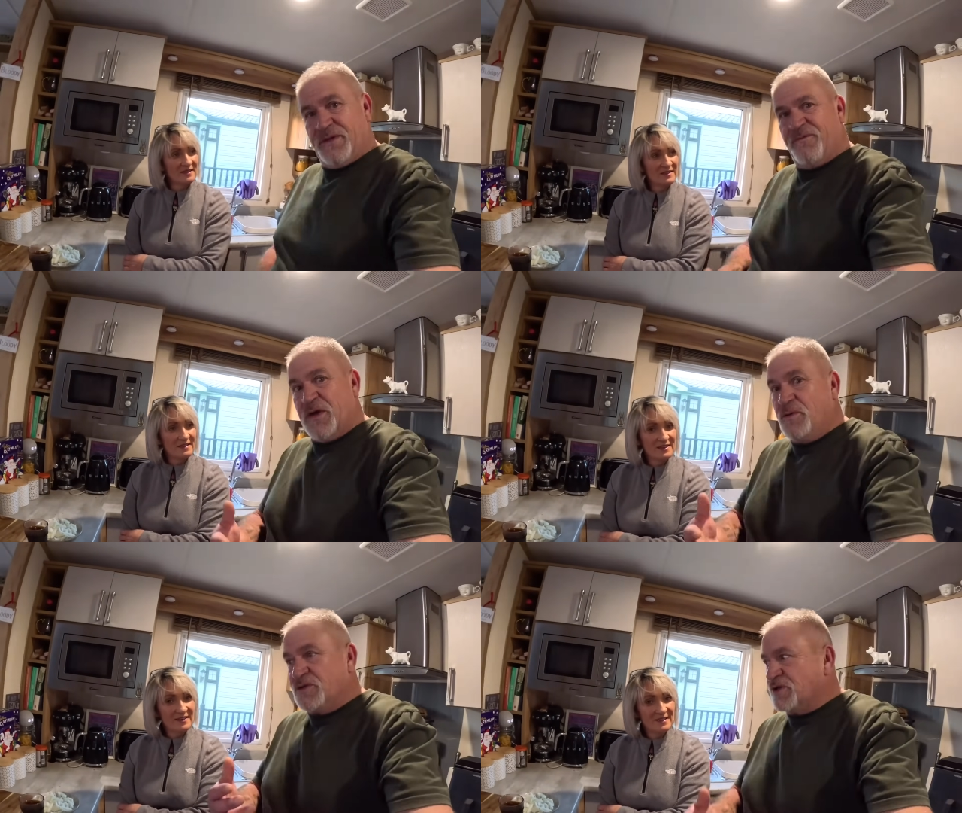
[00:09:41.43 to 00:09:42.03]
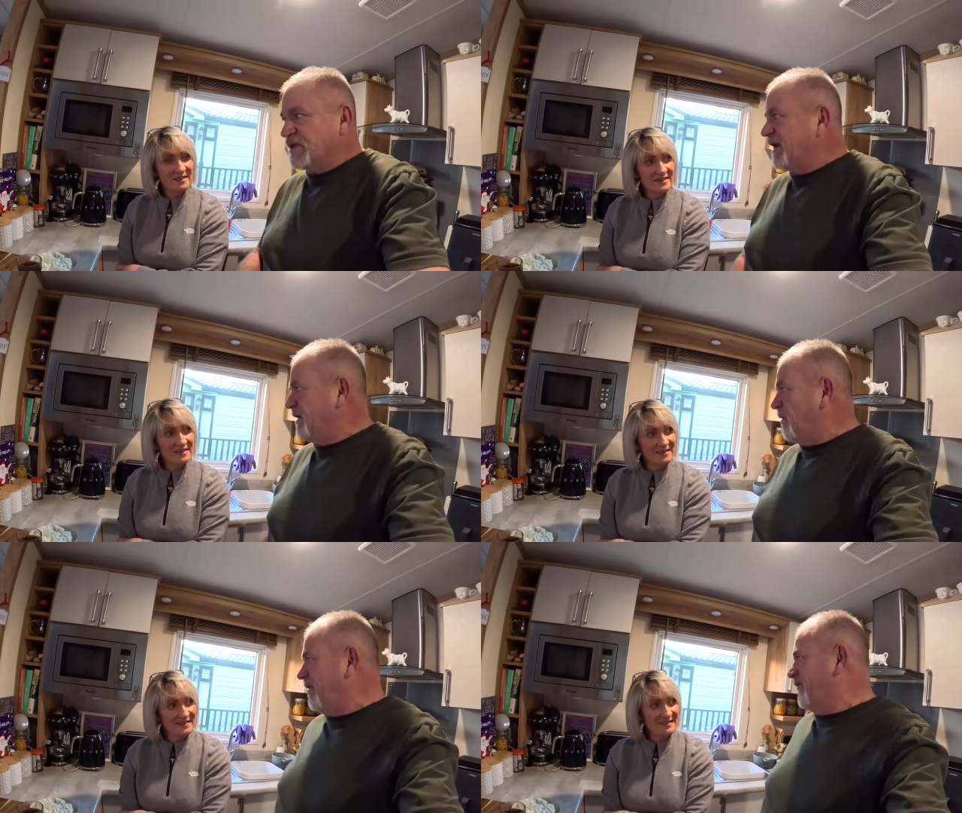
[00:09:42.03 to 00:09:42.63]
Speaker 1: the viewers will tell
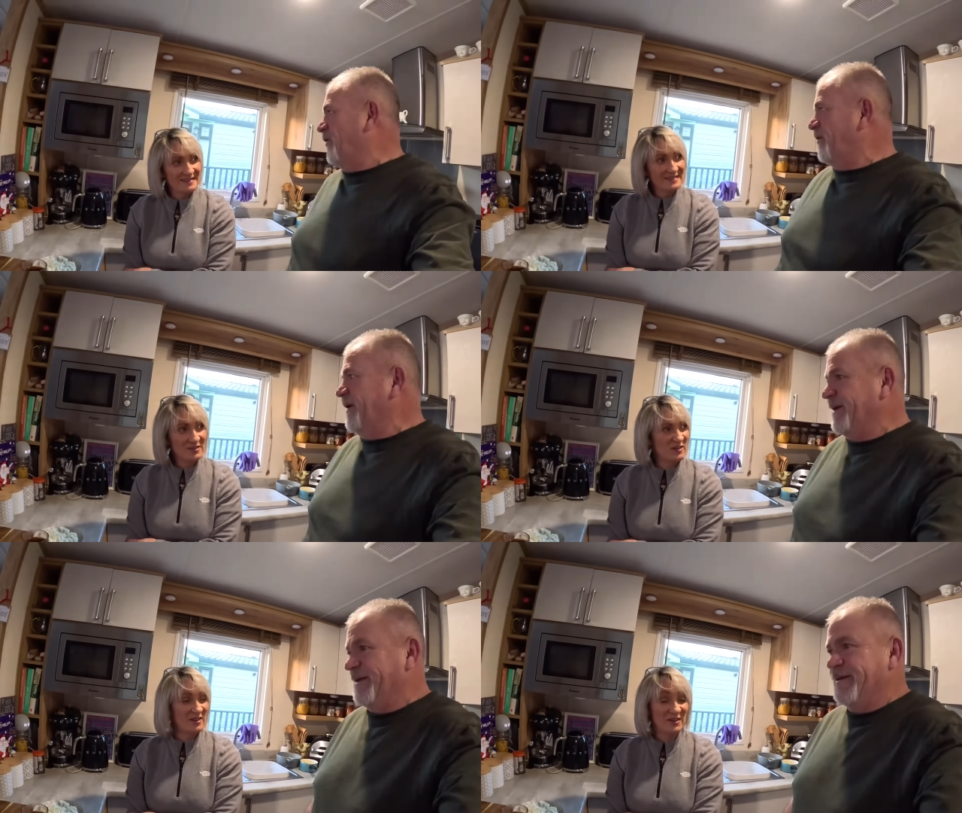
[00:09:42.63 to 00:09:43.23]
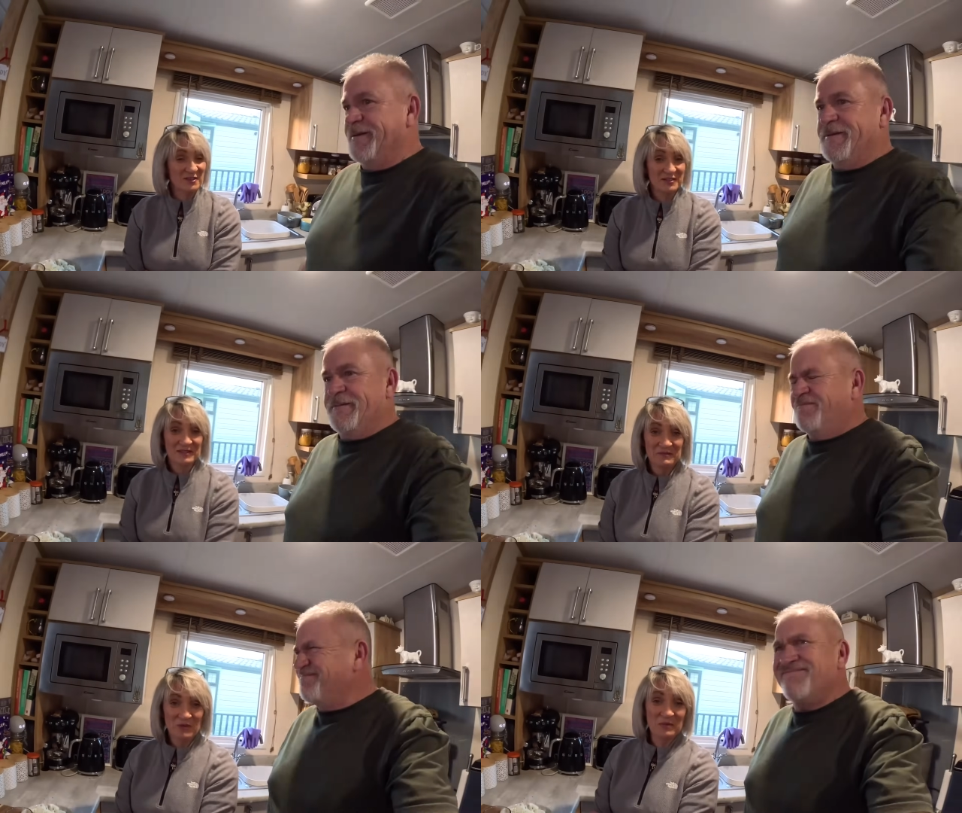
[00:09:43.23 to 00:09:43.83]
you what I've done. Not a lot.
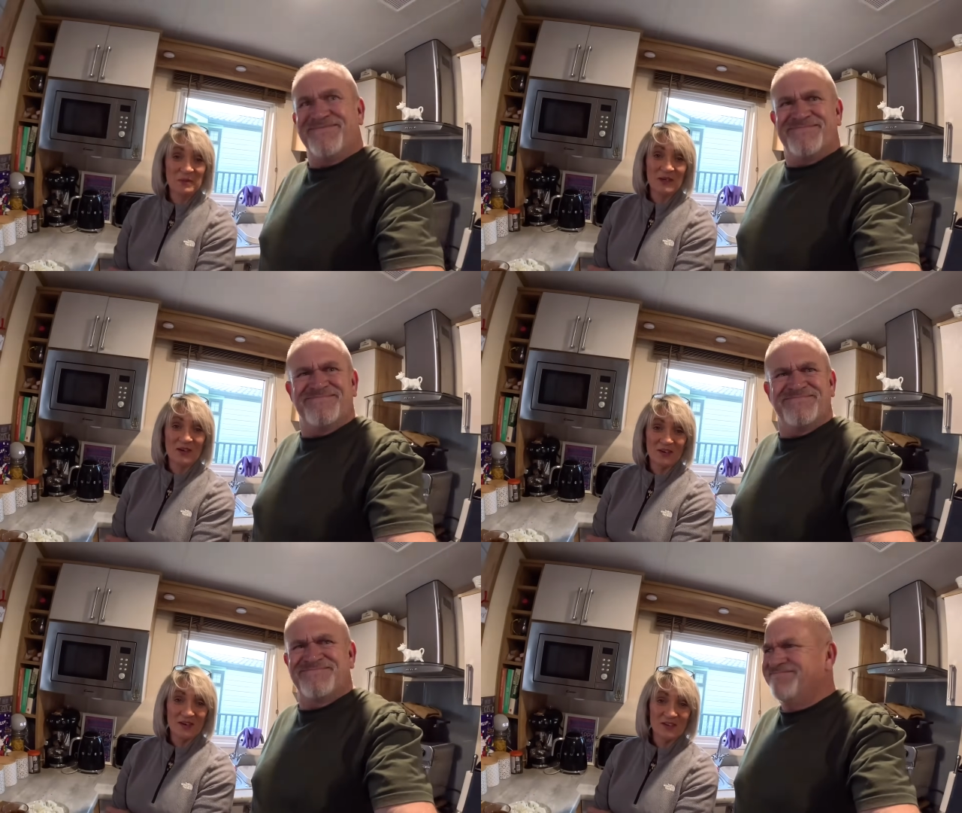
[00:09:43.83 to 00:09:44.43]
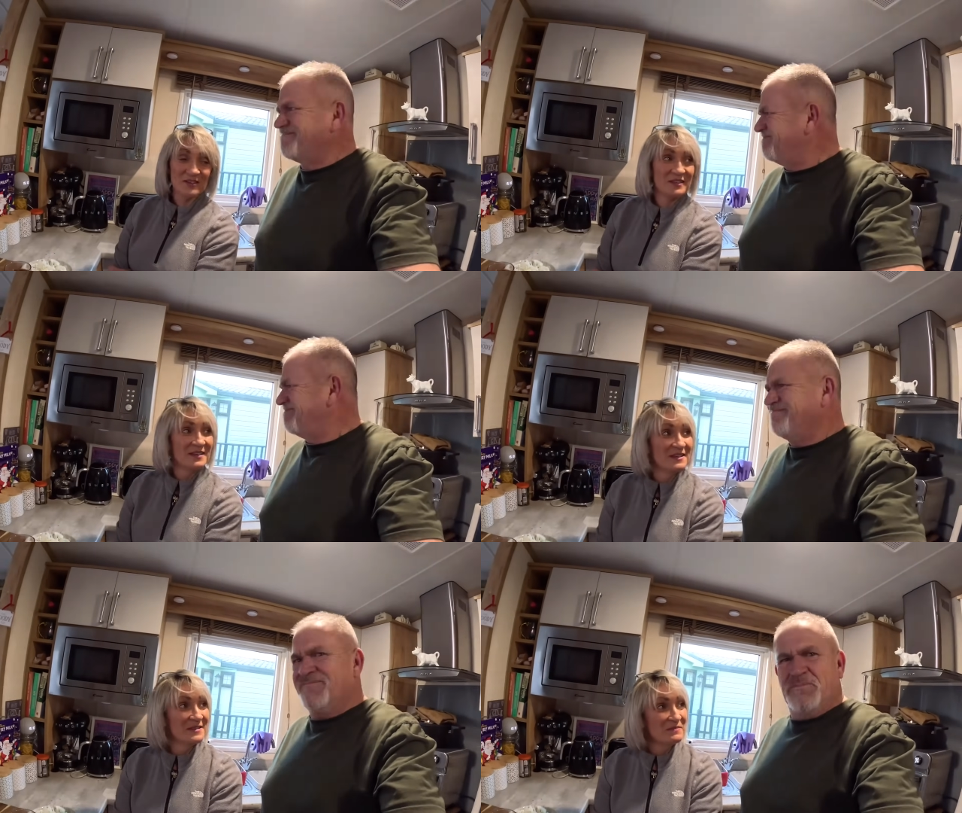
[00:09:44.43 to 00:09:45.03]
Probably not a lot.
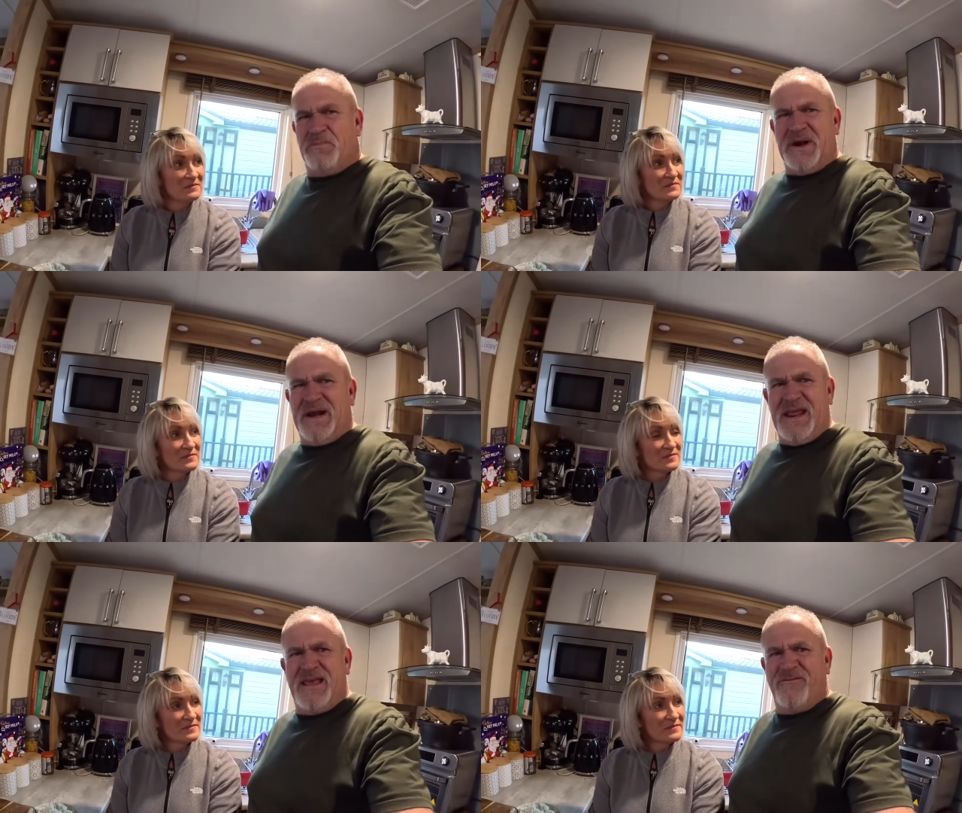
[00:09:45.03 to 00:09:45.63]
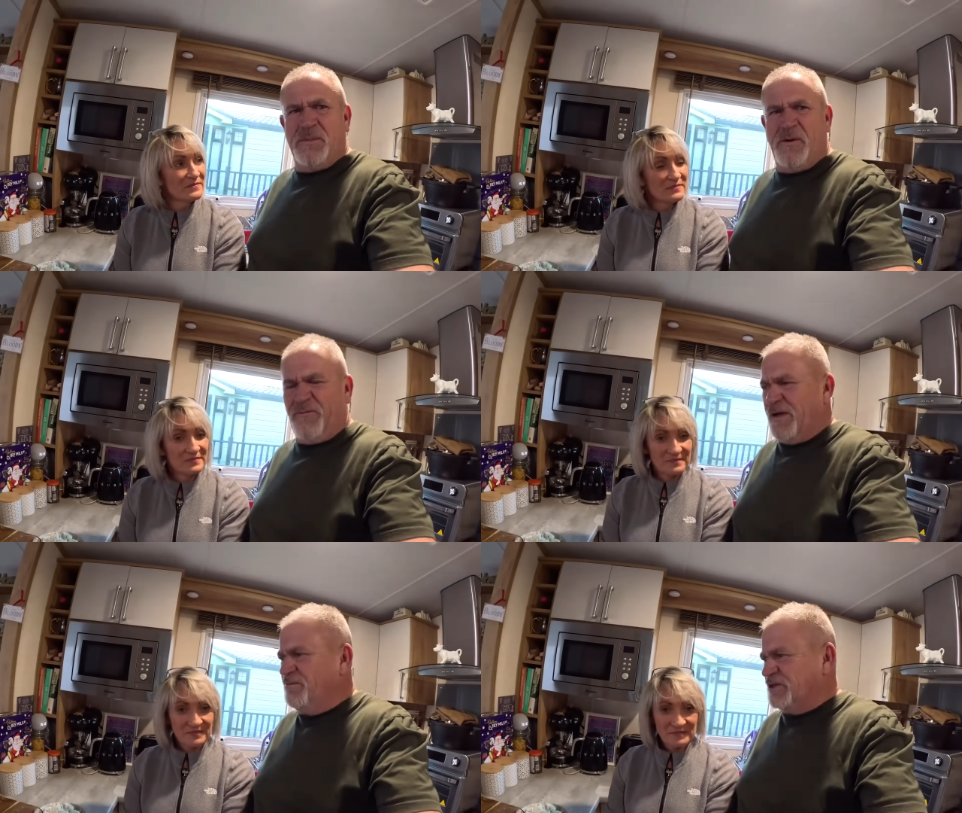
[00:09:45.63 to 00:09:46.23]
Unbelievable,
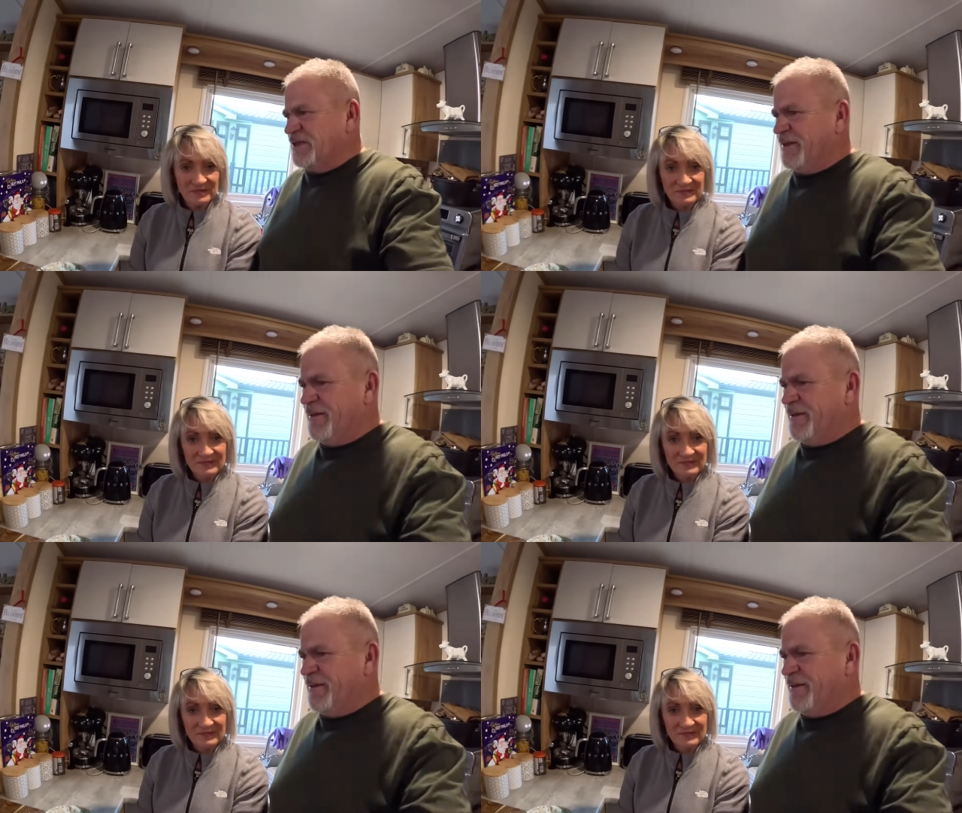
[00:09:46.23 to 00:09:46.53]
folks.